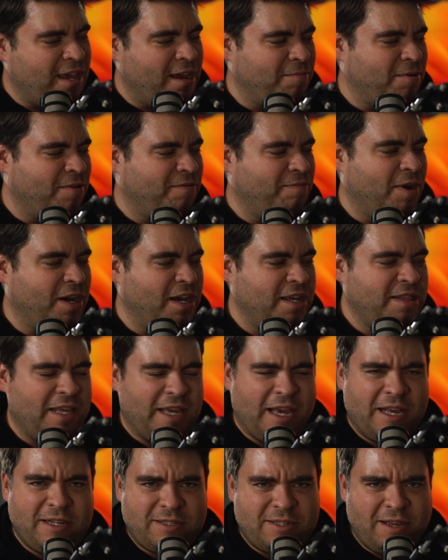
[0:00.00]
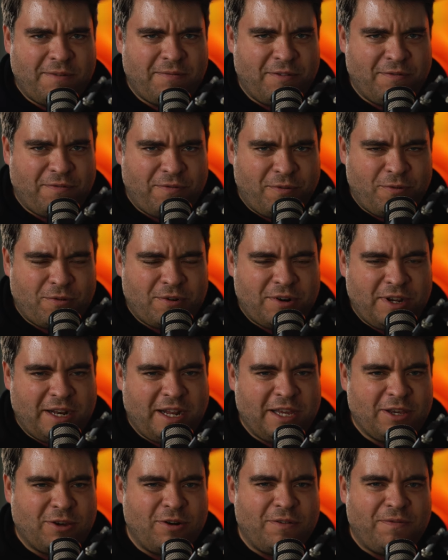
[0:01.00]
camera of mine, the A7IV,
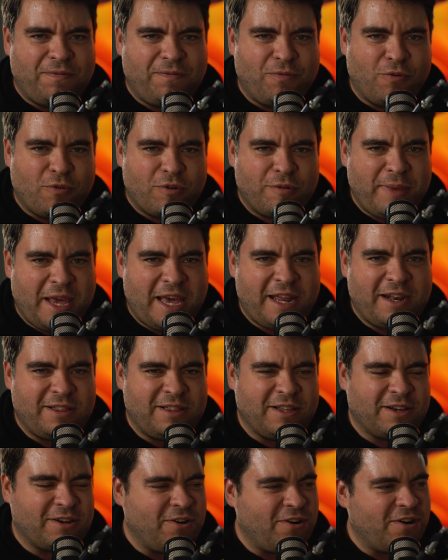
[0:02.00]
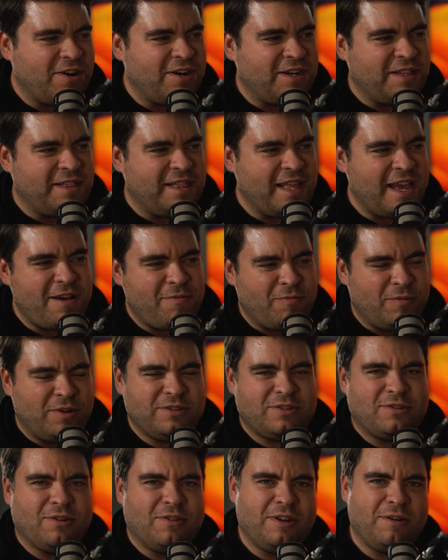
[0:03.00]
and I could have formatted the card in that
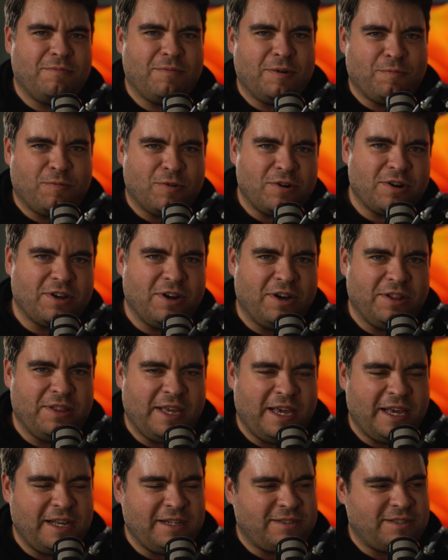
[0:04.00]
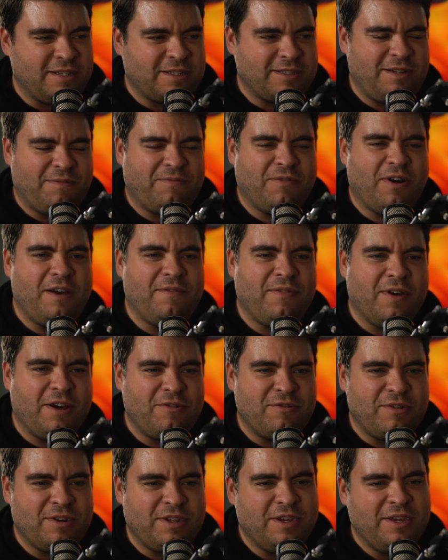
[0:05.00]
one so that it would work on the
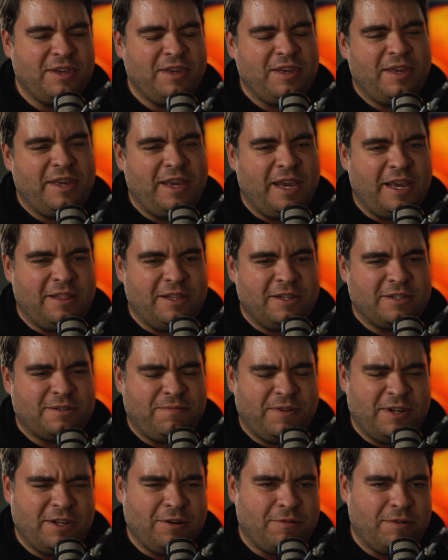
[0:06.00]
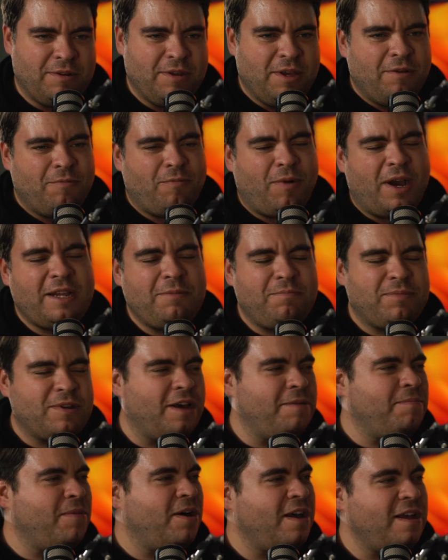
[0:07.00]
A6500 and this video. Why?
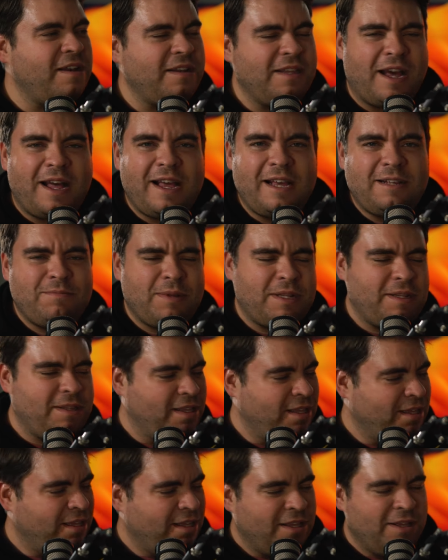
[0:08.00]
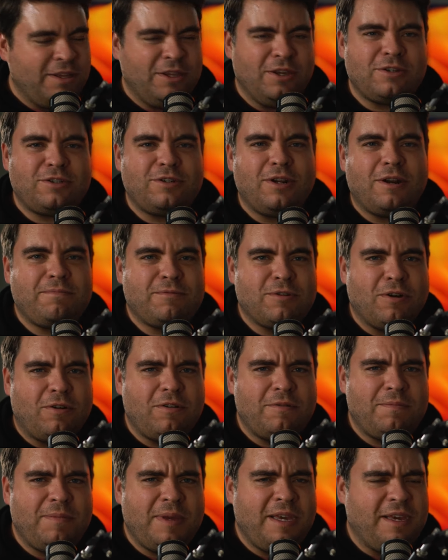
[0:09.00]
Come on, guys. You should have
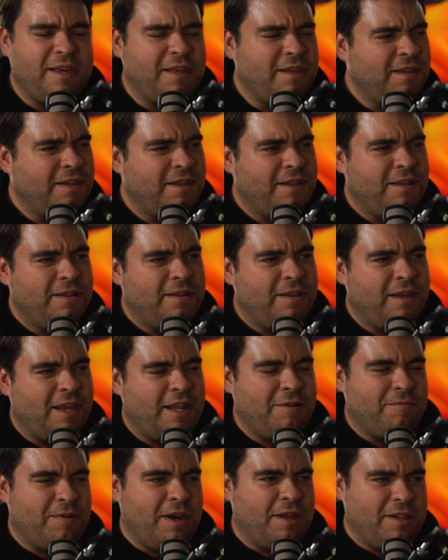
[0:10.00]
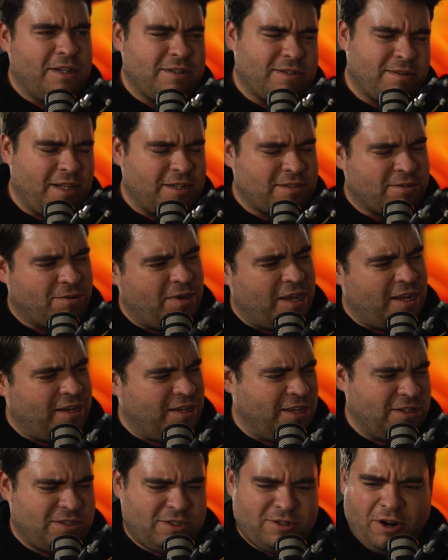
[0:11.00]
told me. Anyway, let's go ahead
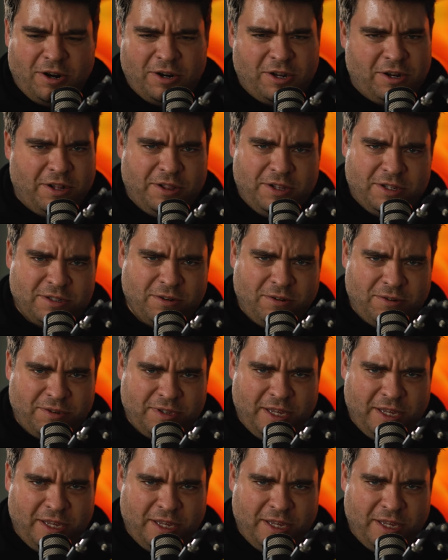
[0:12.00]
and get started on this whole